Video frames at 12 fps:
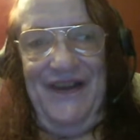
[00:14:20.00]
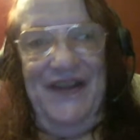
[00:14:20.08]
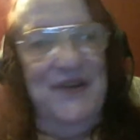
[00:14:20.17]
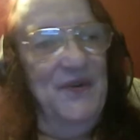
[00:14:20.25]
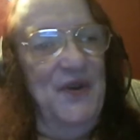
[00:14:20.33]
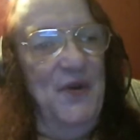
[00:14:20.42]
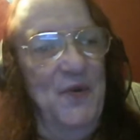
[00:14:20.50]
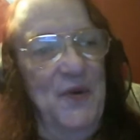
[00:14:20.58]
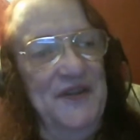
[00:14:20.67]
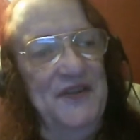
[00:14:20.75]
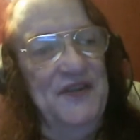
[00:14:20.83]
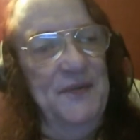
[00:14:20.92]
don't know
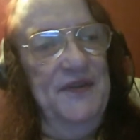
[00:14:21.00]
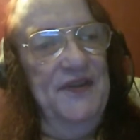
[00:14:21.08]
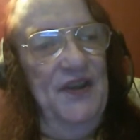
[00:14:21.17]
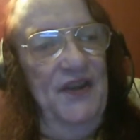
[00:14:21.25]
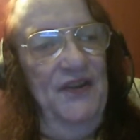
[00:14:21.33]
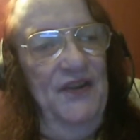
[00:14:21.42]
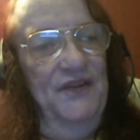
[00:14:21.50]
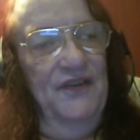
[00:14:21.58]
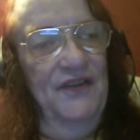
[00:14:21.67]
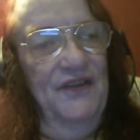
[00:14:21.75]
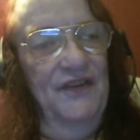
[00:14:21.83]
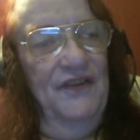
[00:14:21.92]
what is to be done.
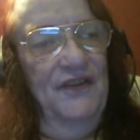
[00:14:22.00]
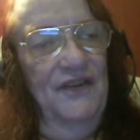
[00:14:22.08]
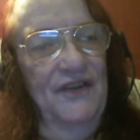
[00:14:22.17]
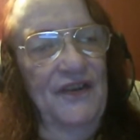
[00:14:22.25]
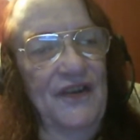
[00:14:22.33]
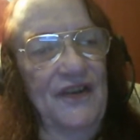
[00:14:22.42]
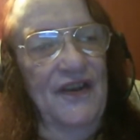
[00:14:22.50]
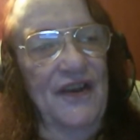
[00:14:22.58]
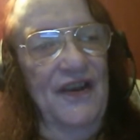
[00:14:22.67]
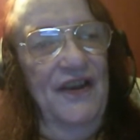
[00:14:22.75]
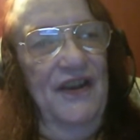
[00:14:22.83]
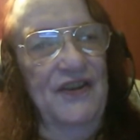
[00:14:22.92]

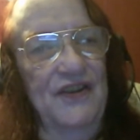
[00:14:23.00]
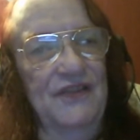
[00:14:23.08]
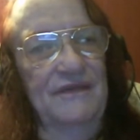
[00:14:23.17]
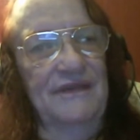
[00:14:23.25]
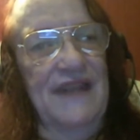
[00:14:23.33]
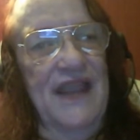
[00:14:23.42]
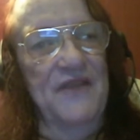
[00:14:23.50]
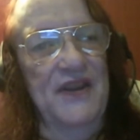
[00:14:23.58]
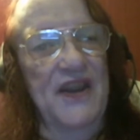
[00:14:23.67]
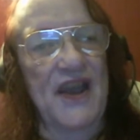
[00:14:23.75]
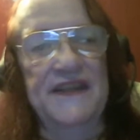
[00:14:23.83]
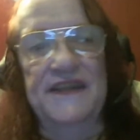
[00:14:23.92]
I have
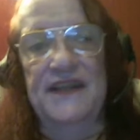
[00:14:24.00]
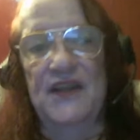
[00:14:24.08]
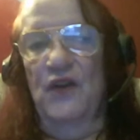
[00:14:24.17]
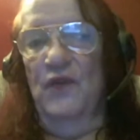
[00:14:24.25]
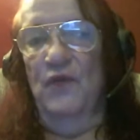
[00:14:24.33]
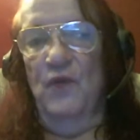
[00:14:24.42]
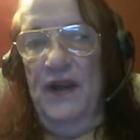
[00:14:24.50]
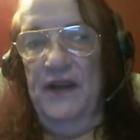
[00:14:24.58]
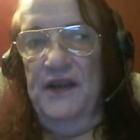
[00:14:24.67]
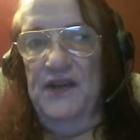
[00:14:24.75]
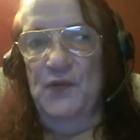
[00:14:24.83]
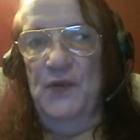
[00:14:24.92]
an idea of what
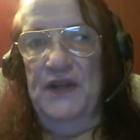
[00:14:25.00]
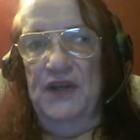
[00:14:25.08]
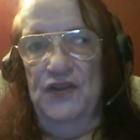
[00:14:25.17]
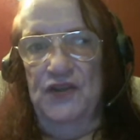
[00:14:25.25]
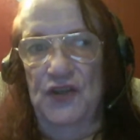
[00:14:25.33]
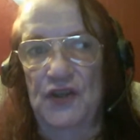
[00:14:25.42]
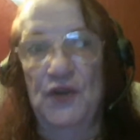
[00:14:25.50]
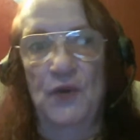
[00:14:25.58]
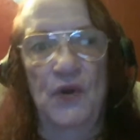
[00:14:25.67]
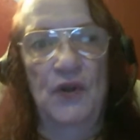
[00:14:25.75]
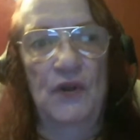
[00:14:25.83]
it is we can do.